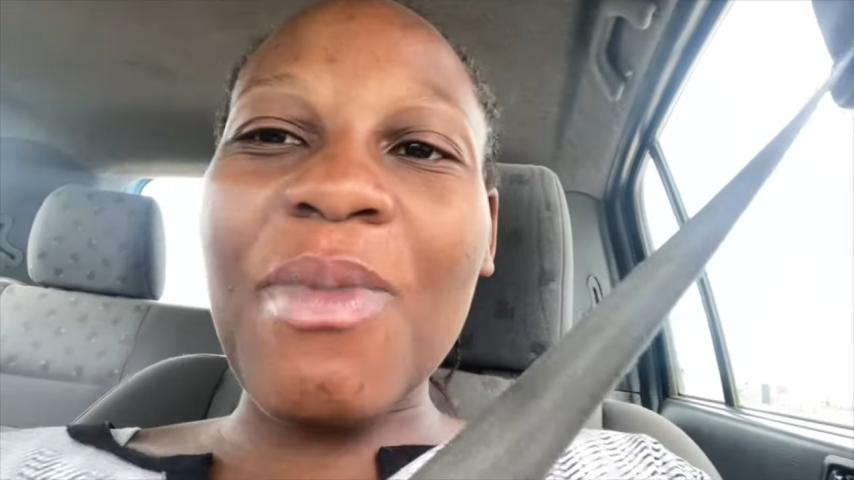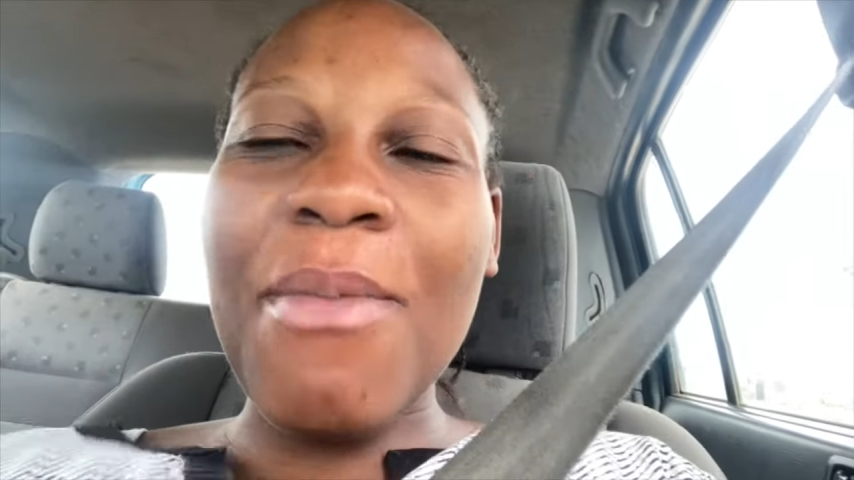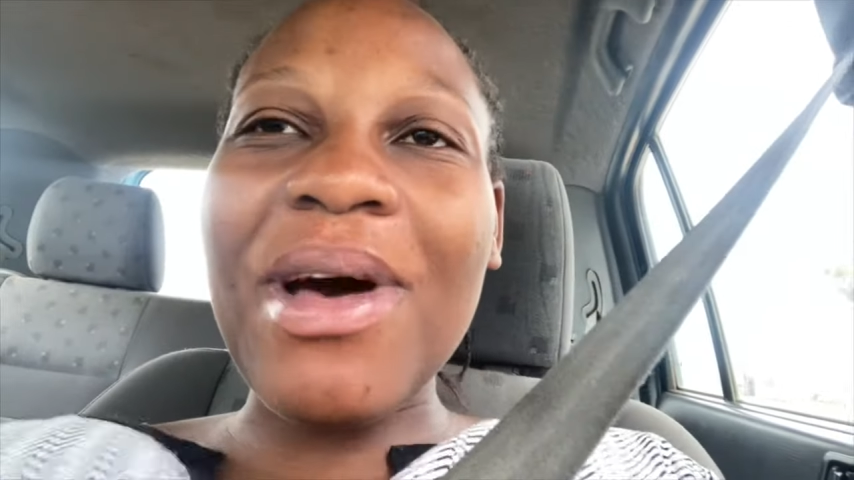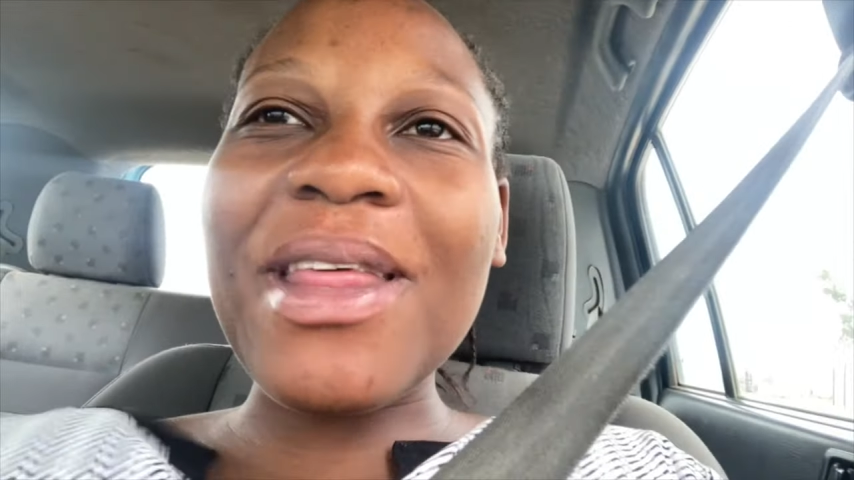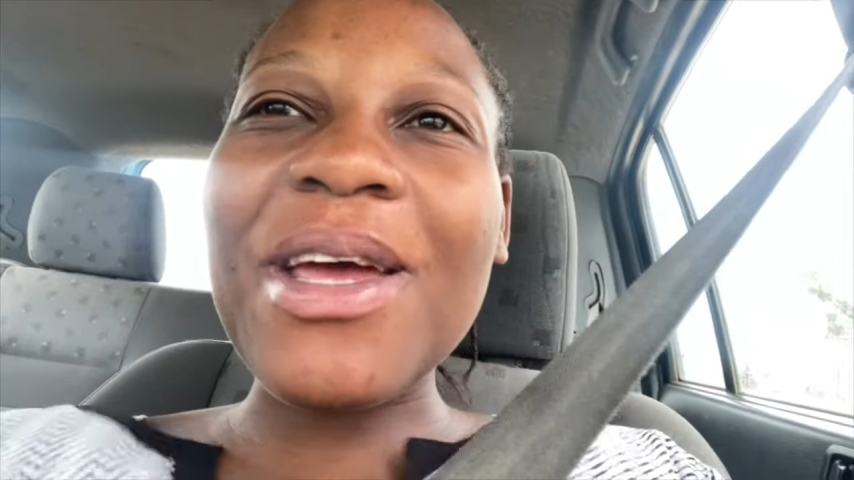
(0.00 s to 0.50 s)

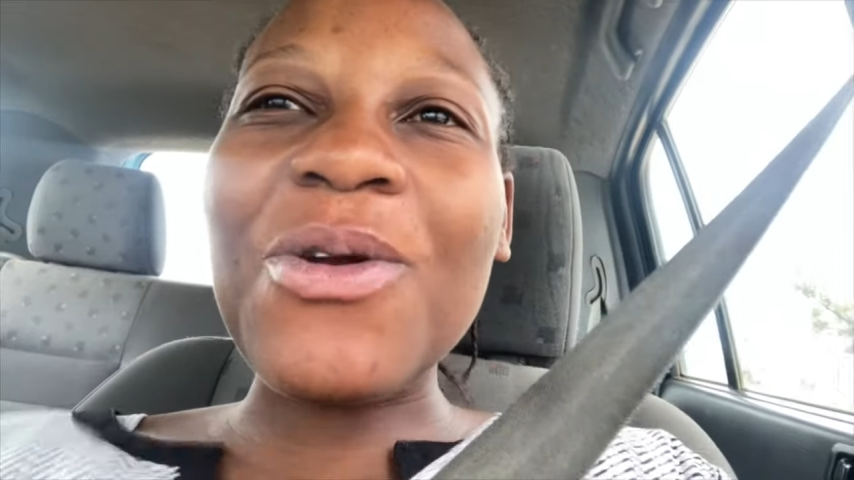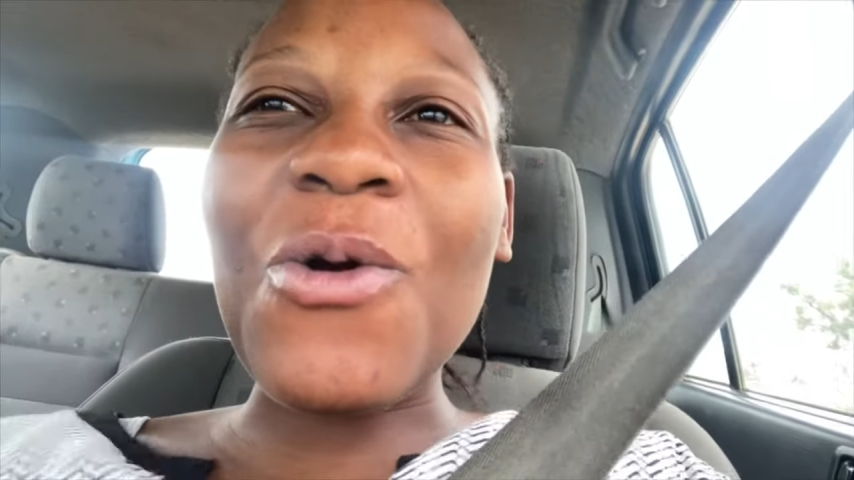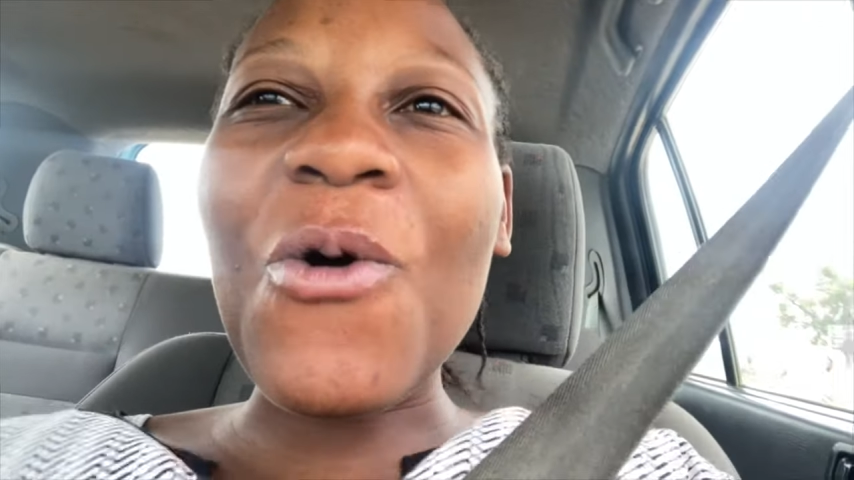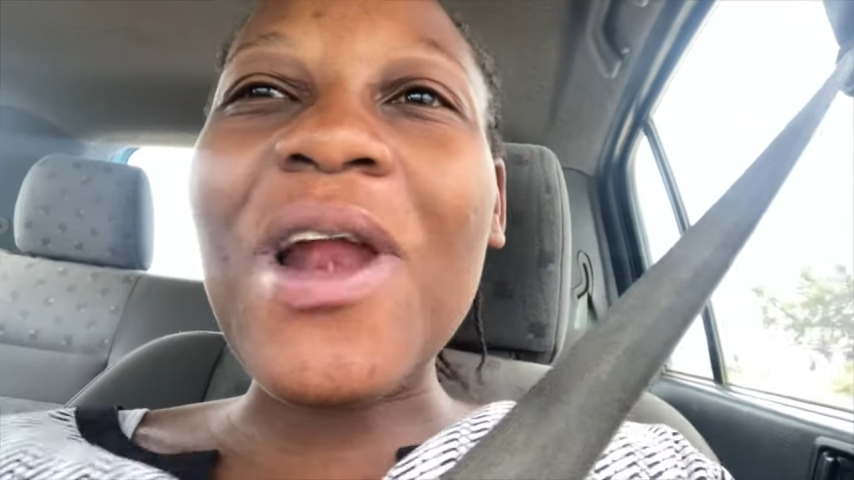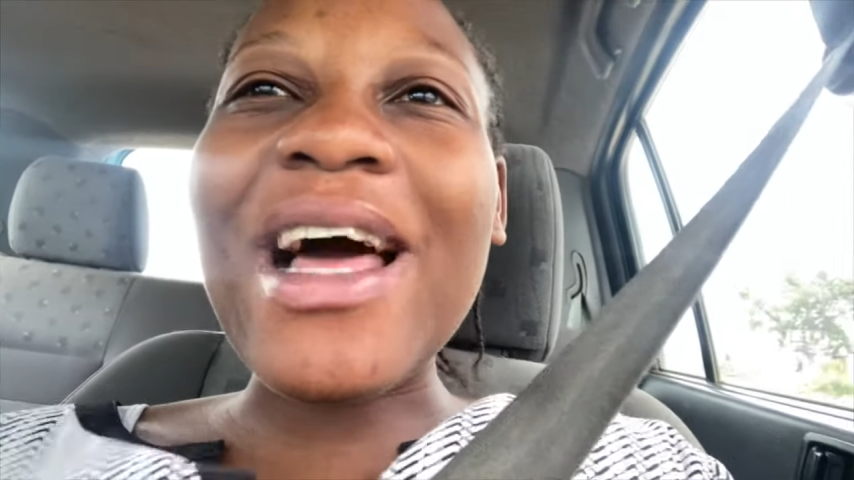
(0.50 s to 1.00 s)
my
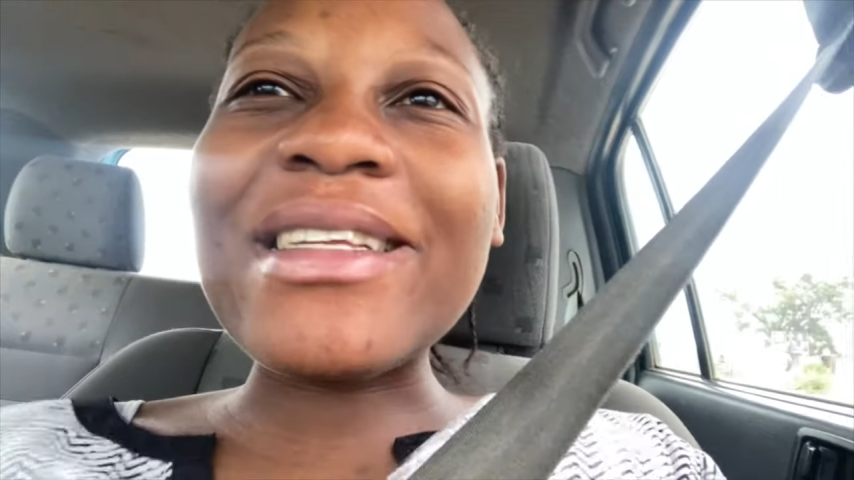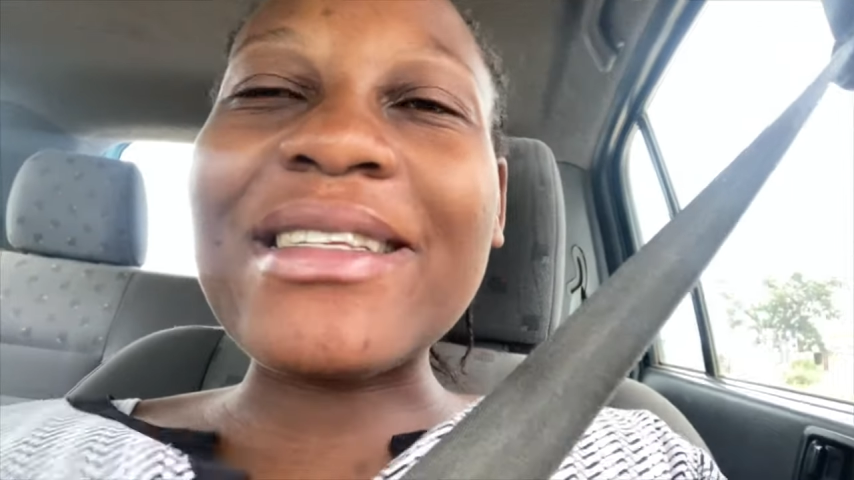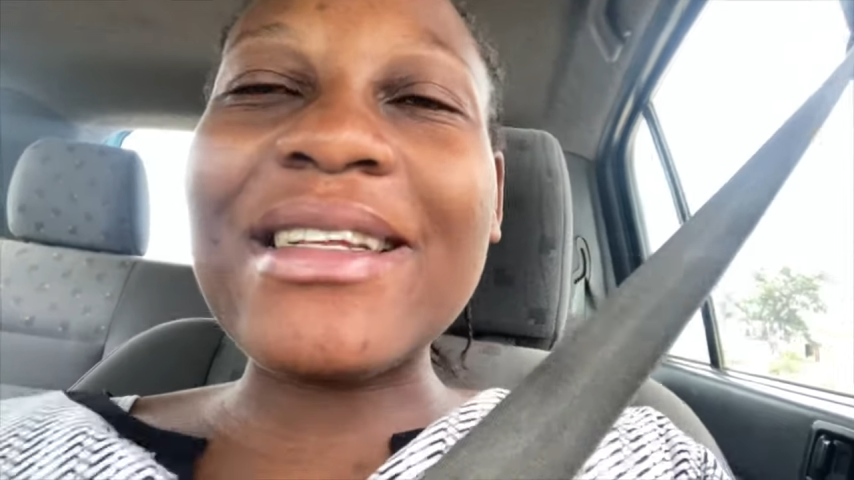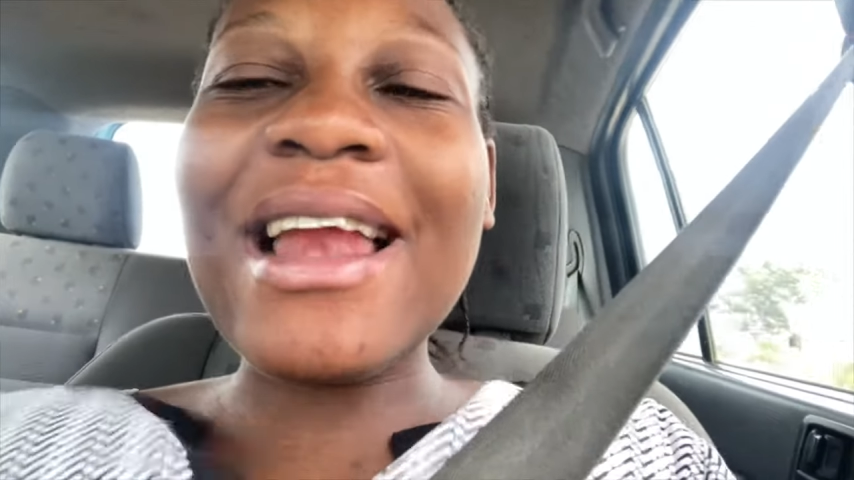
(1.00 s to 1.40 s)
mother-in-law last